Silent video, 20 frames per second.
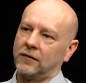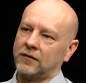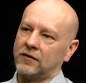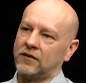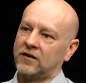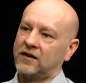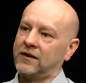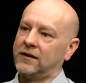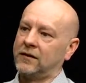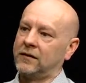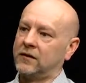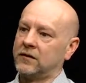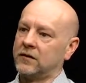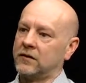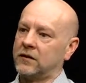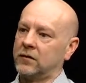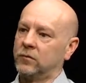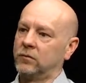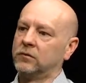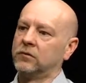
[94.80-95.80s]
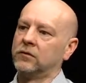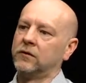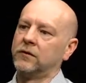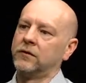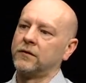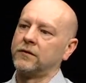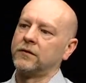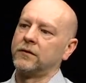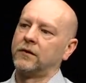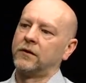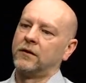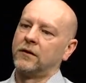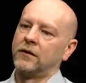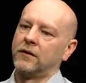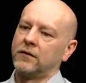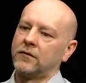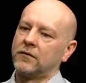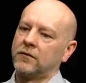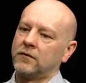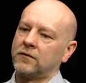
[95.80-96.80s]
steered us towards,
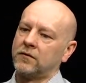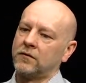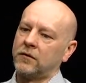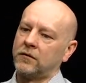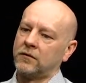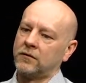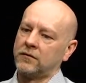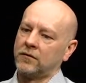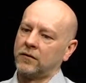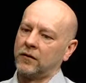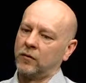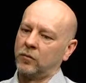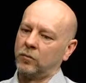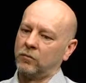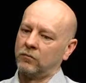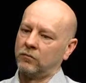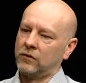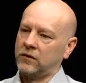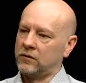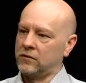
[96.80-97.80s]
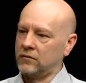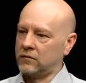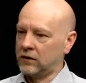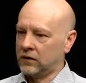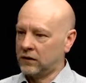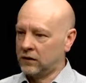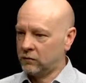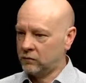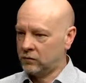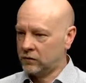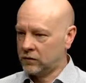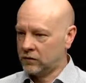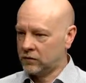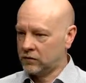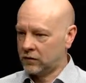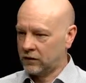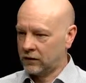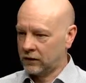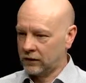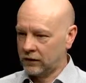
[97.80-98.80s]
such as um, reducing
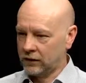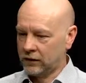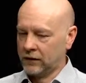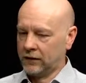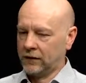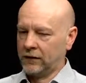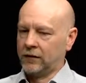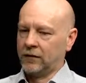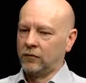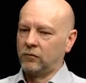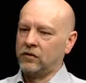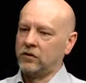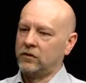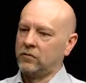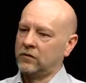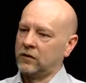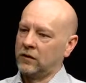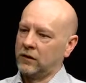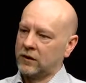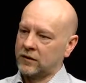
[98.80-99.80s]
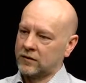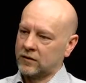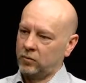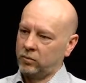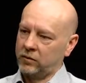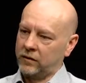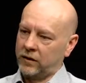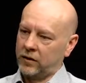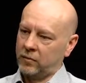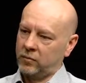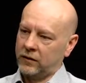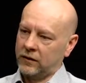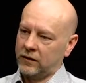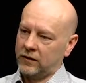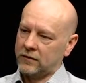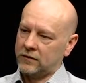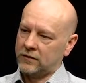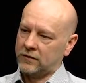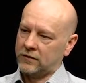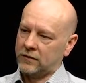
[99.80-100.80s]
inventory, reducing our supplier
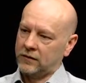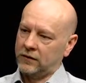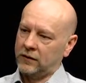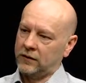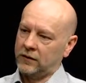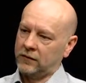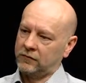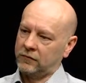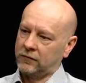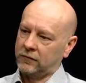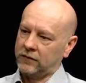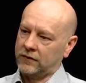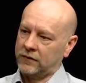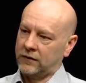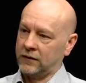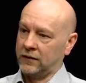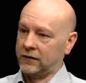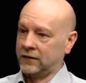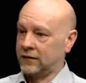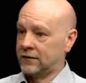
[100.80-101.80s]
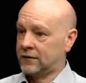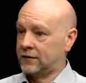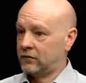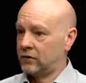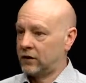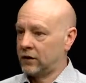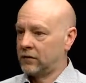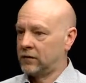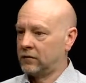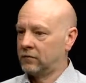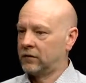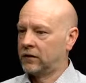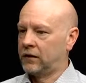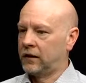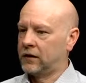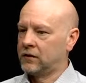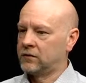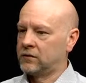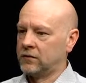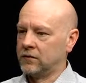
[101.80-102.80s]
base, increasing the strength of
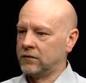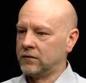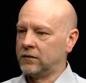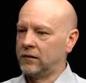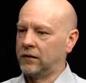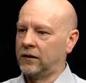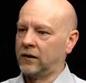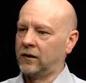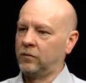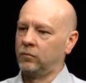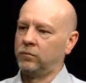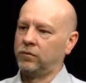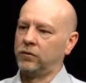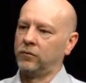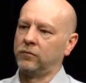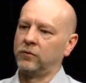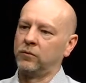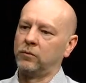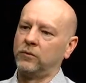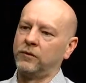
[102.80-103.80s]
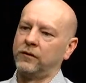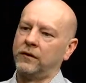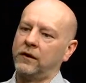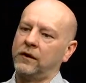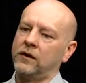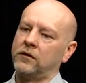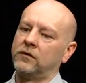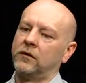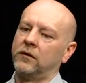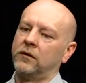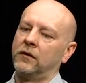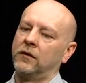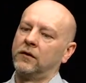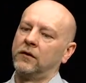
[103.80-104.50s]
connections to get improved coordination,